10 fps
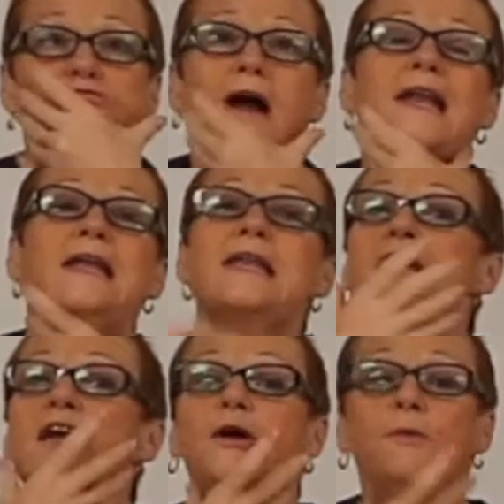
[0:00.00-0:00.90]
right in
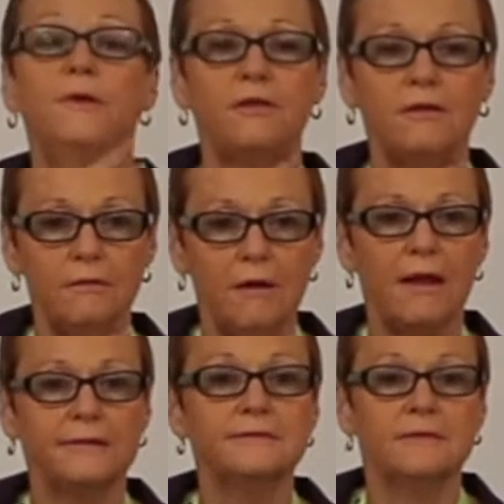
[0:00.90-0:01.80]
here with you,
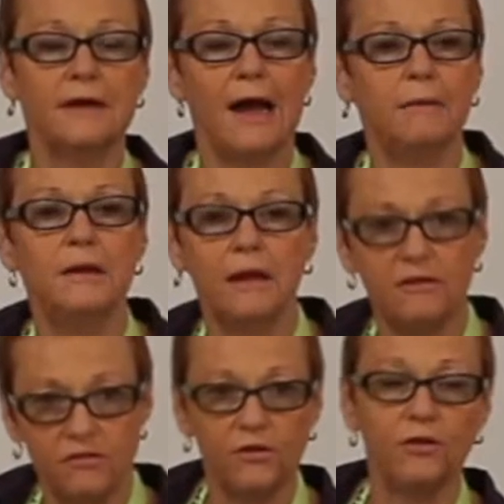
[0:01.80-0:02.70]
I mean,
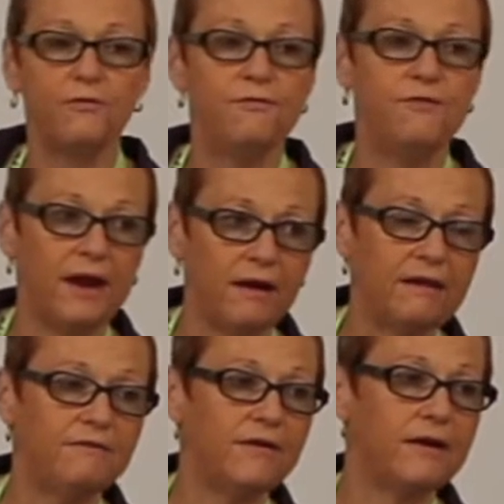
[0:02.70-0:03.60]
it's you're
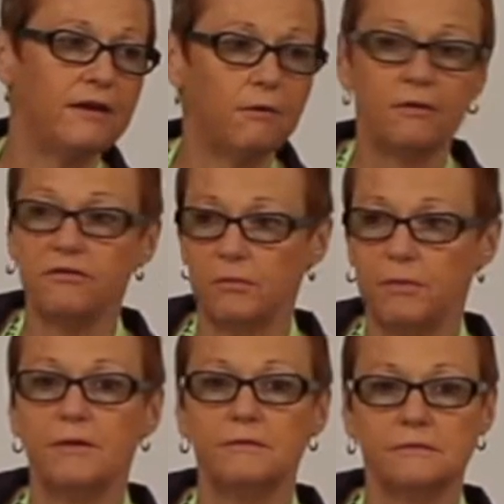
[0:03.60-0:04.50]
very, very
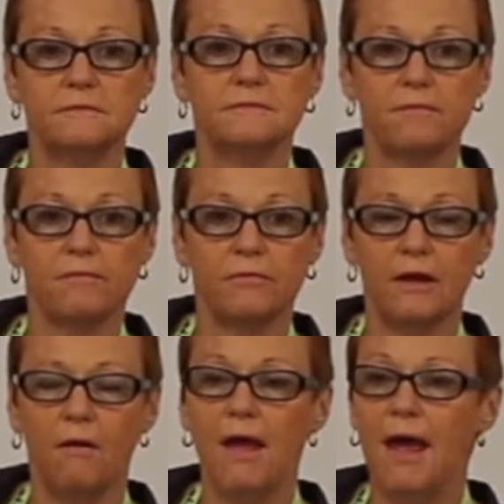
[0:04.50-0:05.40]
noticeable.
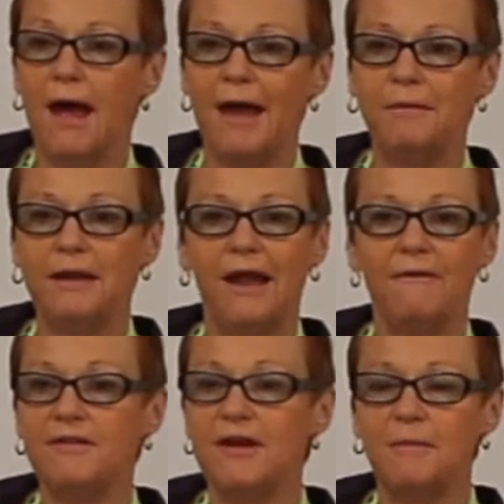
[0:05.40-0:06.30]
You know, I mean,
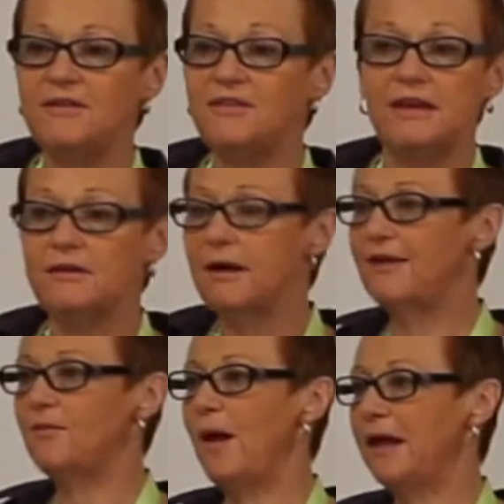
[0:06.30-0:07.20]
every time I see you
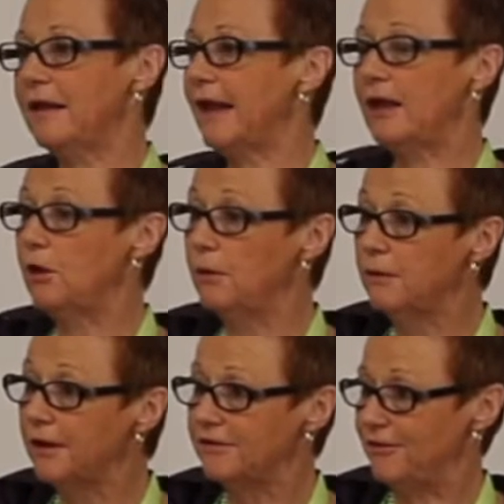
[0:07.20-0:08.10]
guys walk in, like you
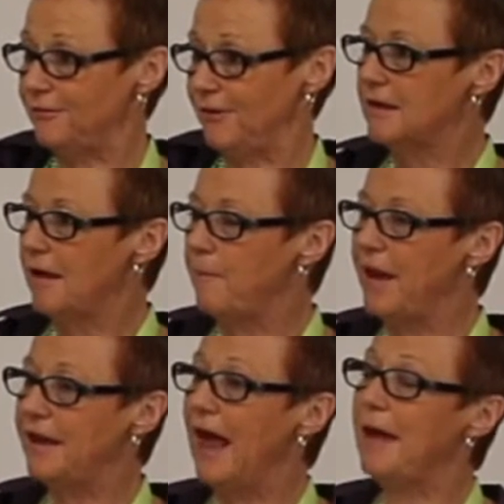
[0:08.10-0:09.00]
look different.
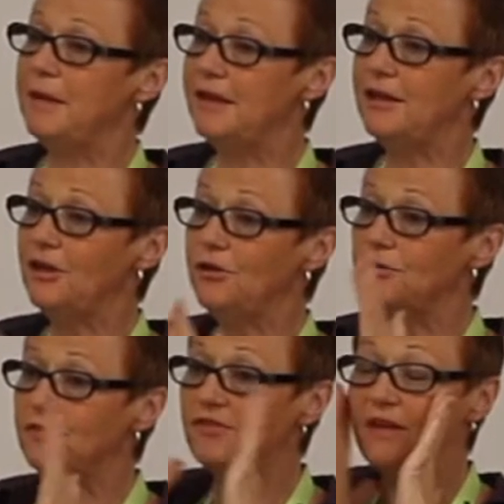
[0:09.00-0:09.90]
But I mean,
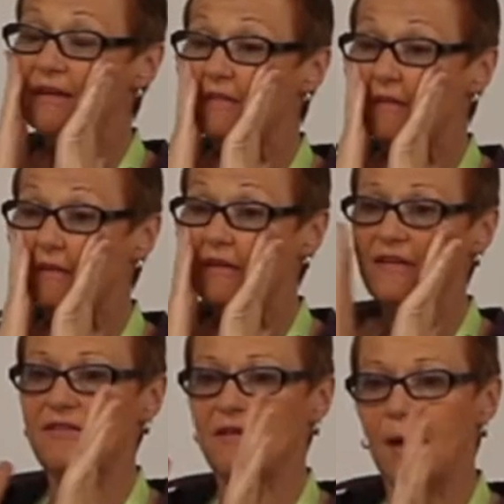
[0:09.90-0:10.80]
it's
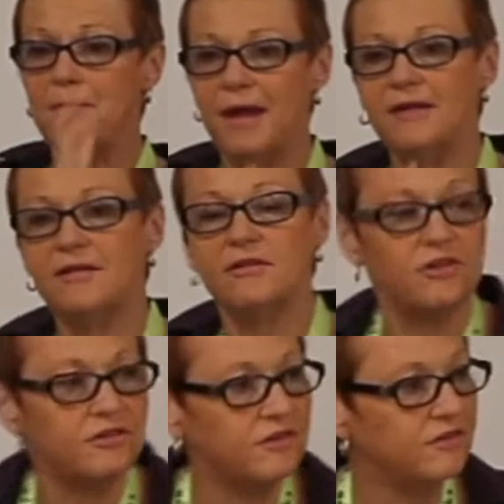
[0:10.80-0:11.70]
just amazing
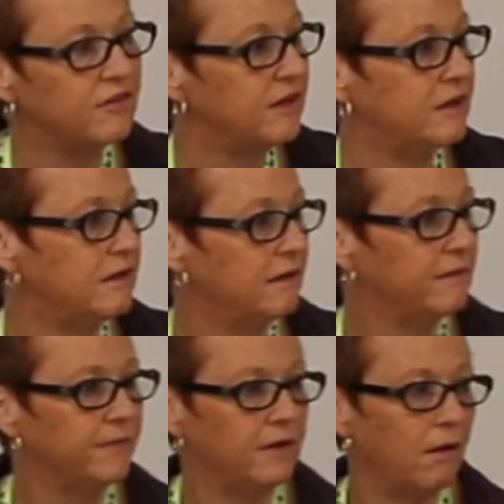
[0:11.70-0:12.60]
just to see,
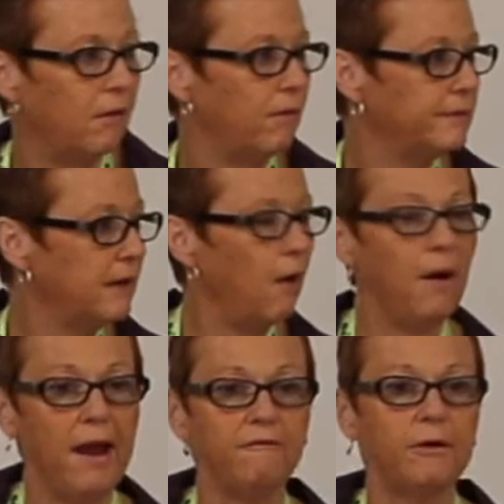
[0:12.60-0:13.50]
you know,
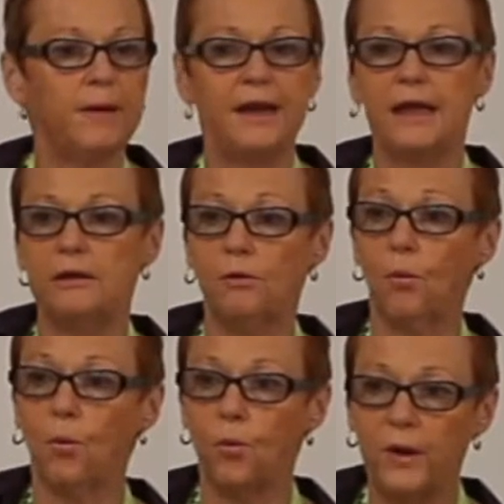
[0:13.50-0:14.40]
how everybody
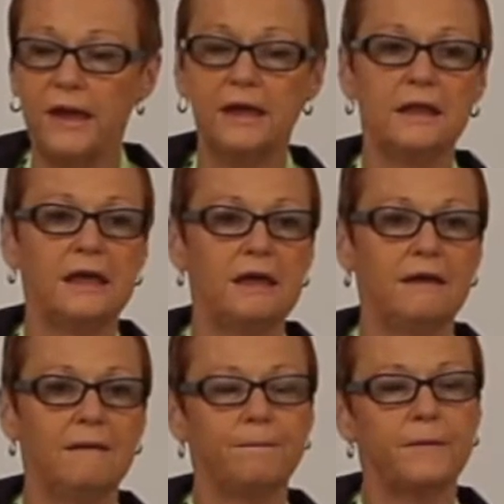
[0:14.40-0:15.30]

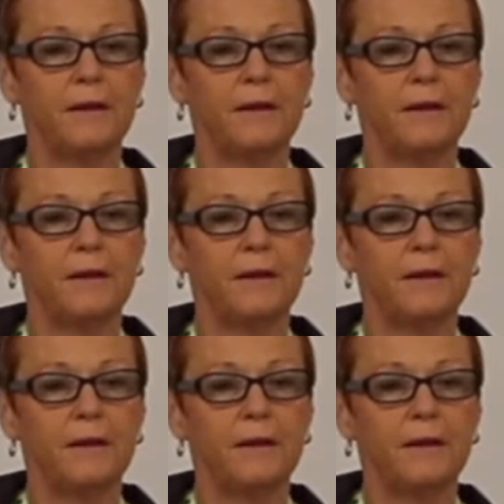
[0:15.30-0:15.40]
really